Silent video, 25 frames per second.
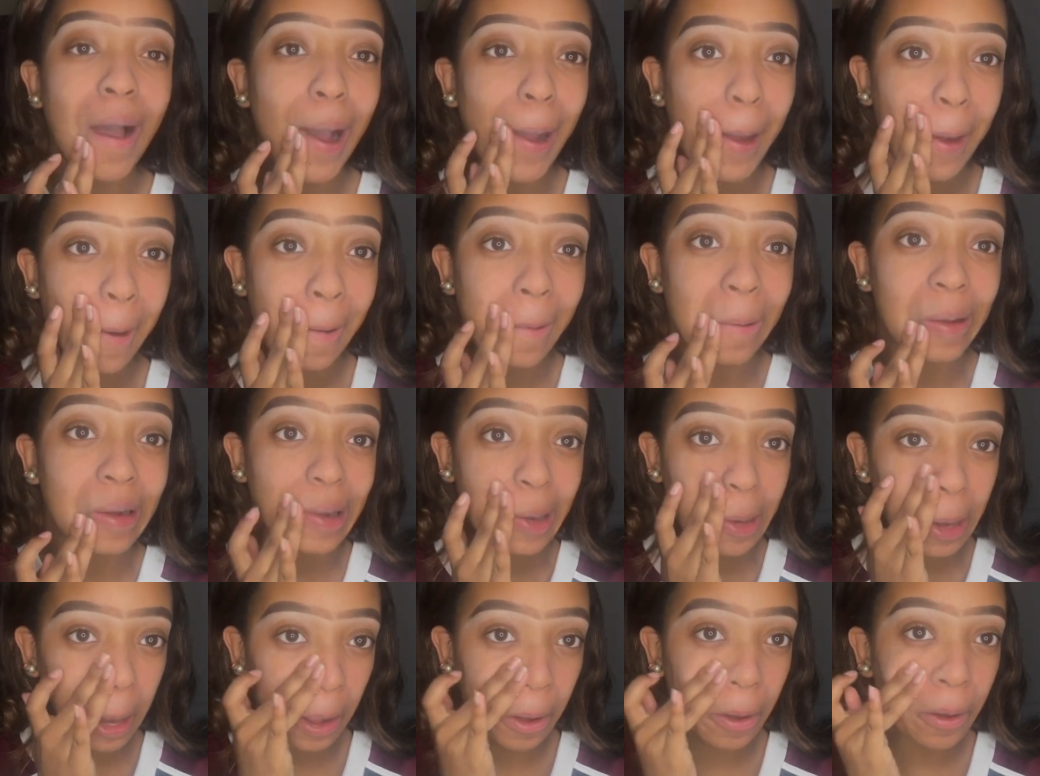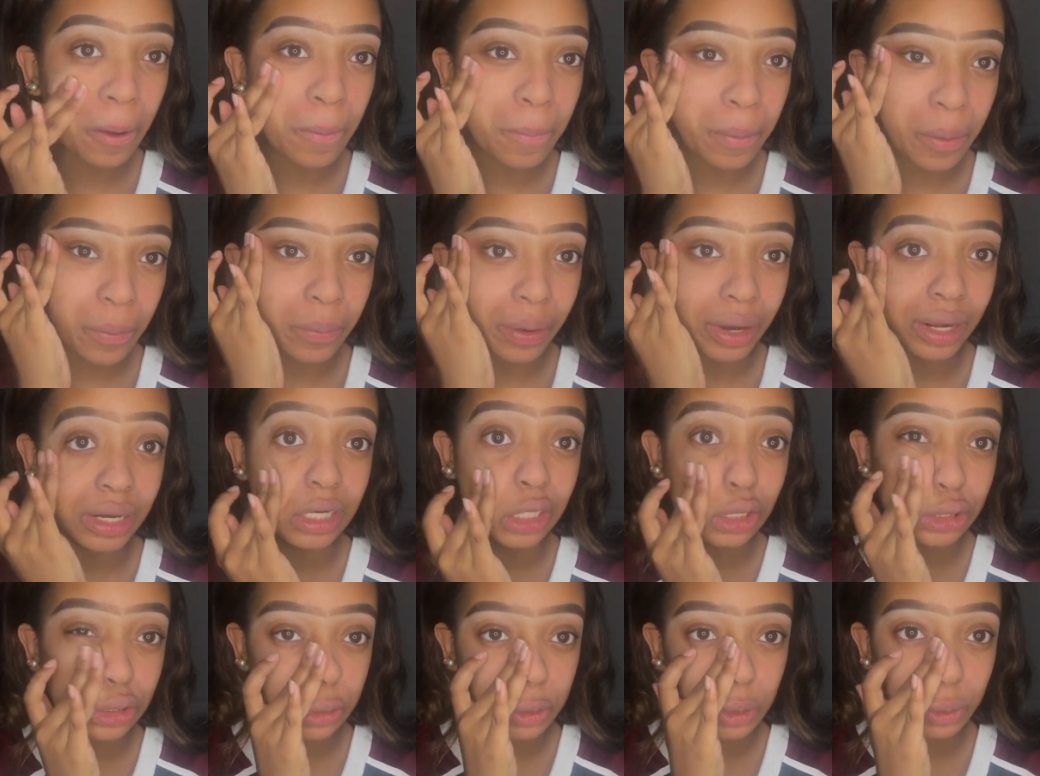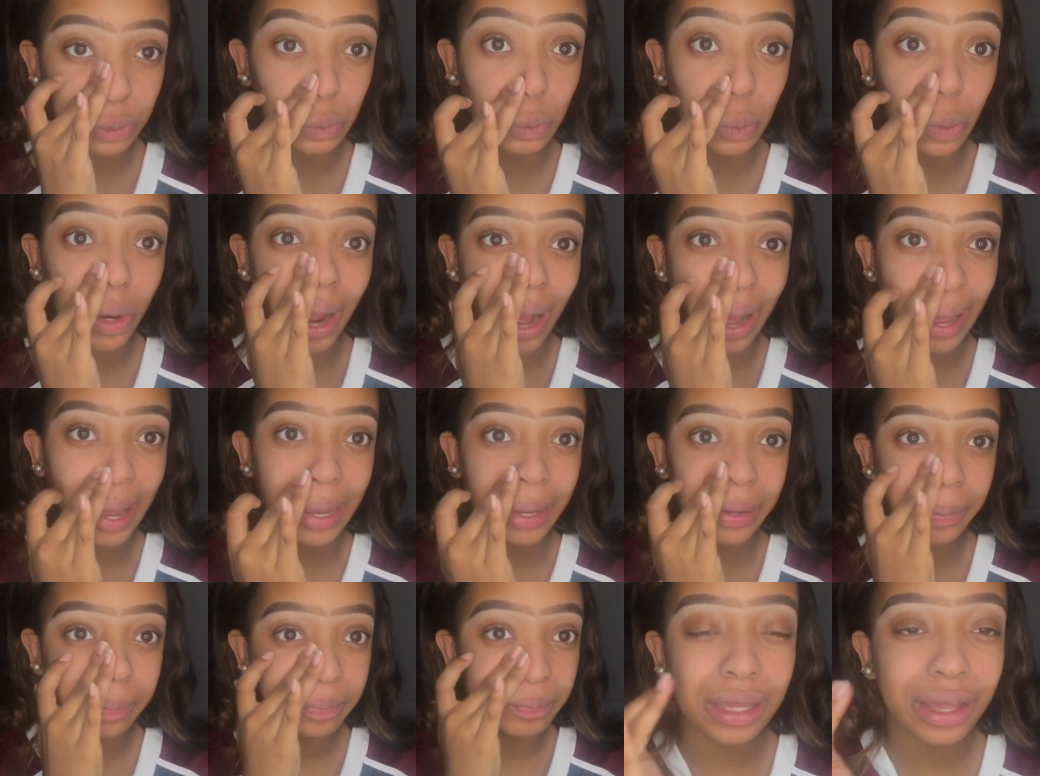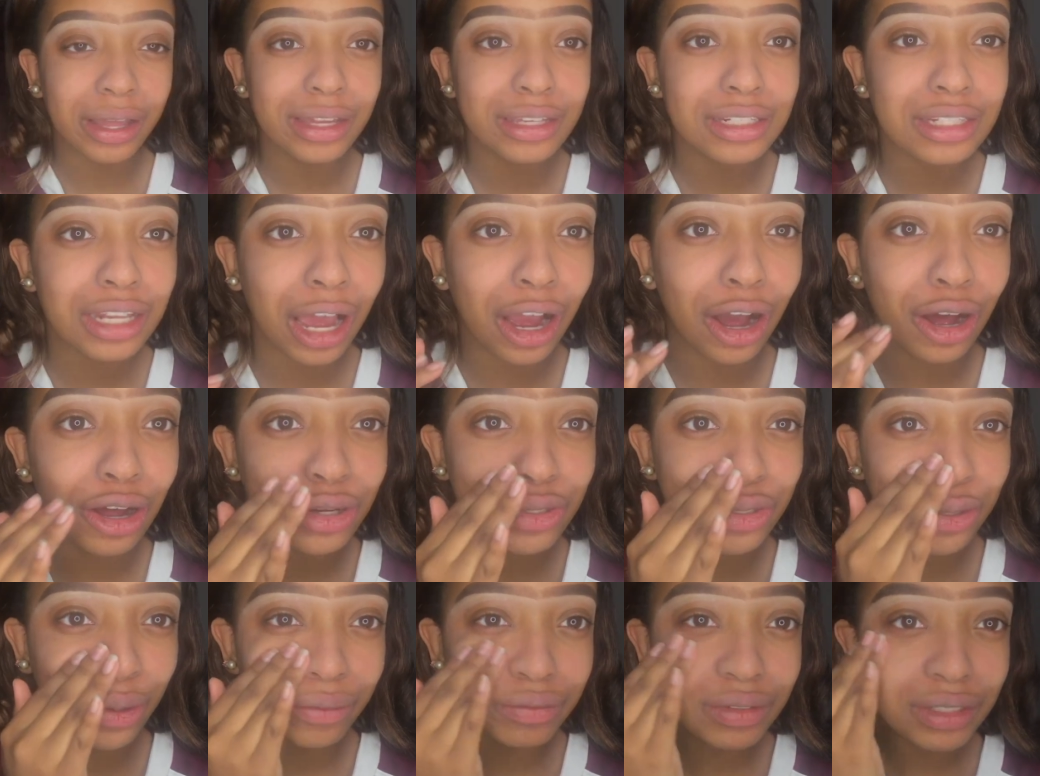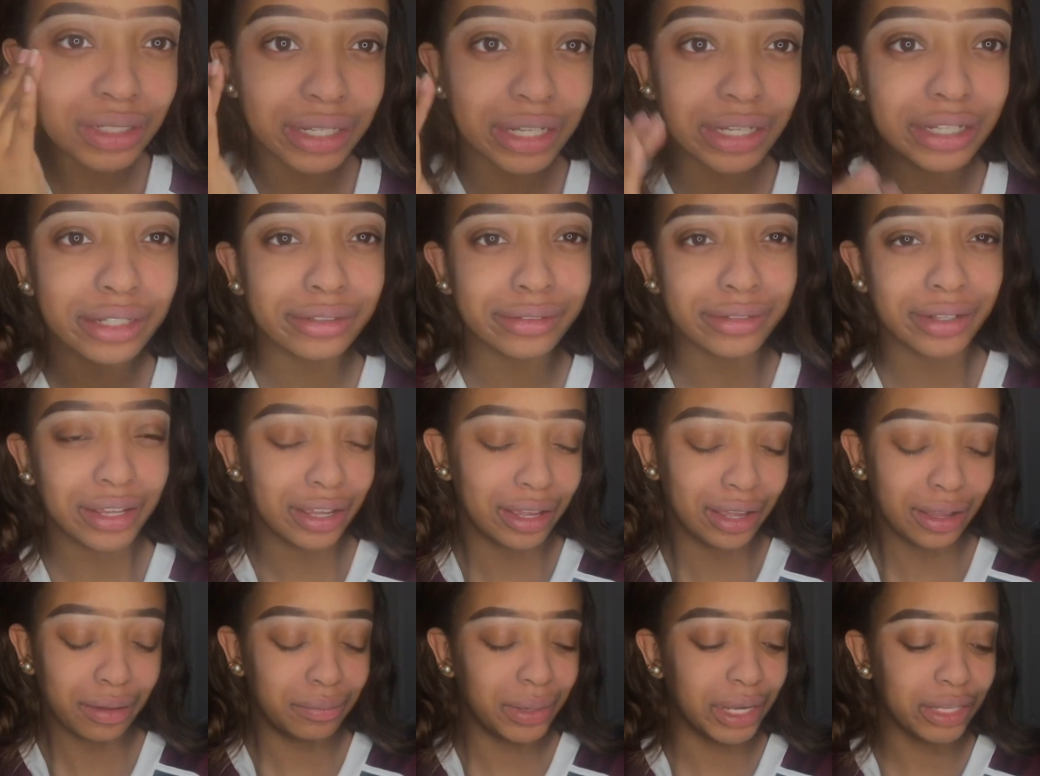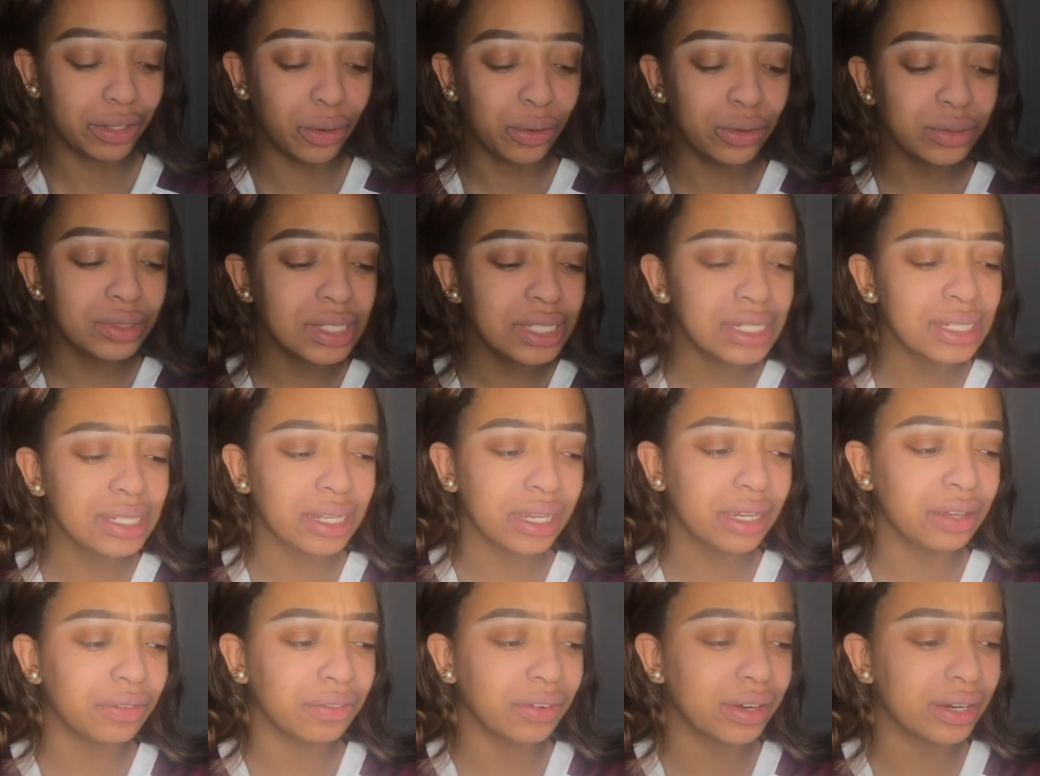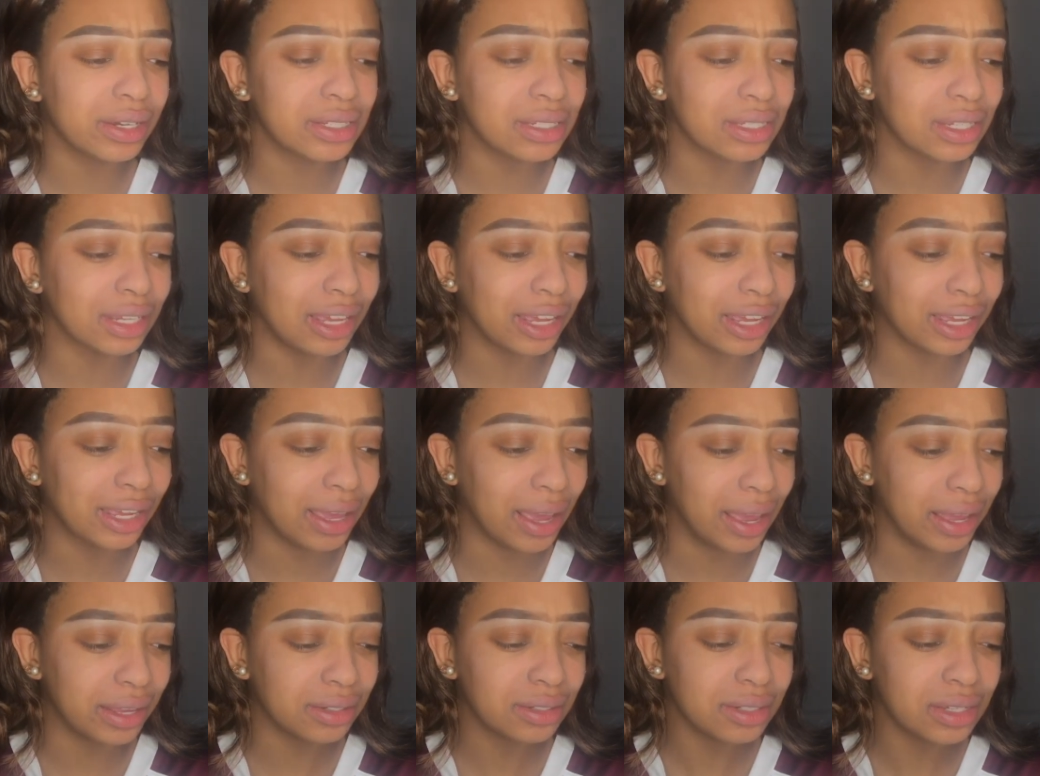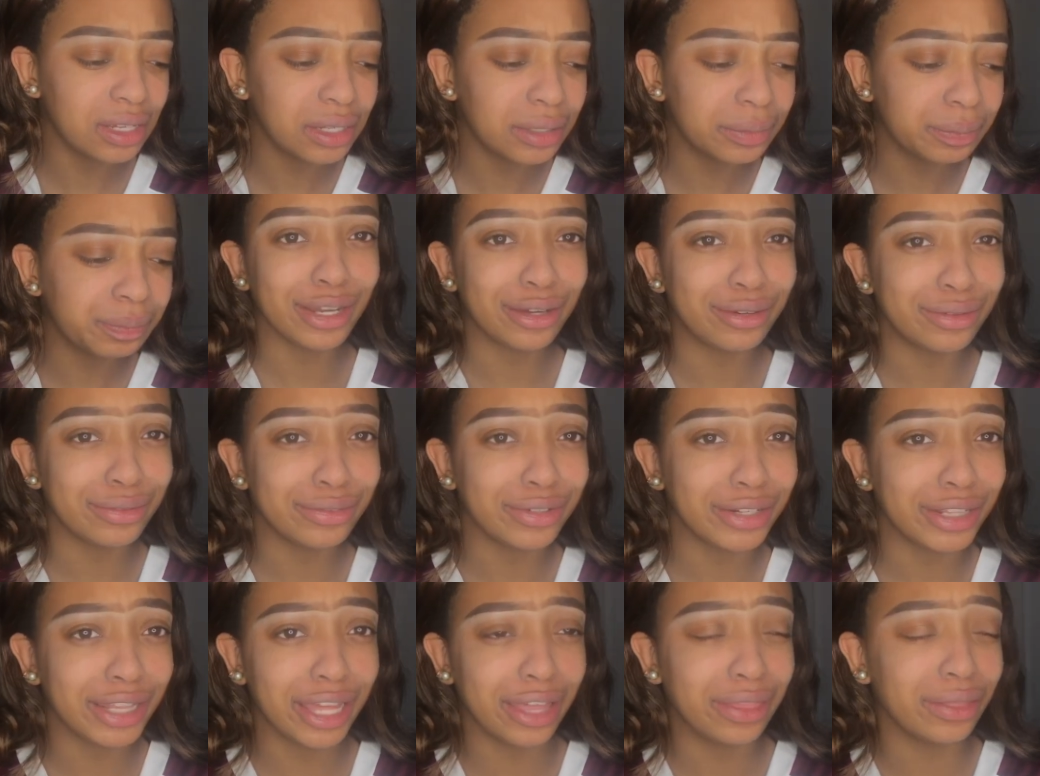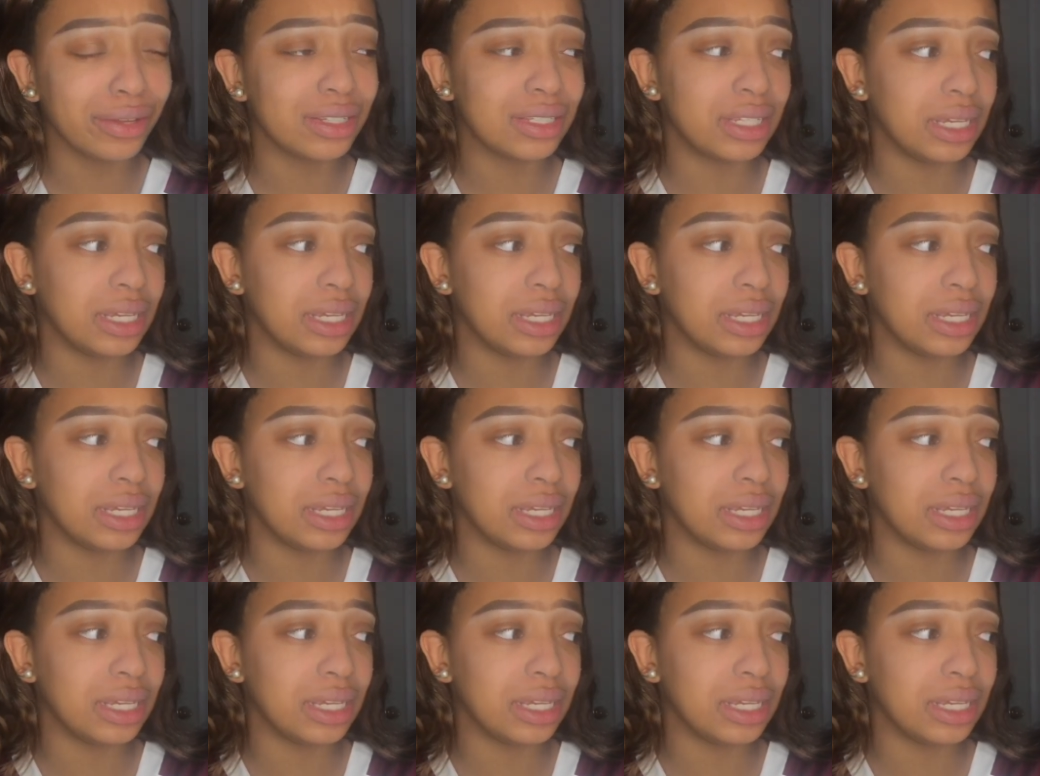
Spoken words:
I already know, but we're gonna try because I also have to like, my coach is like for us to get candy for the other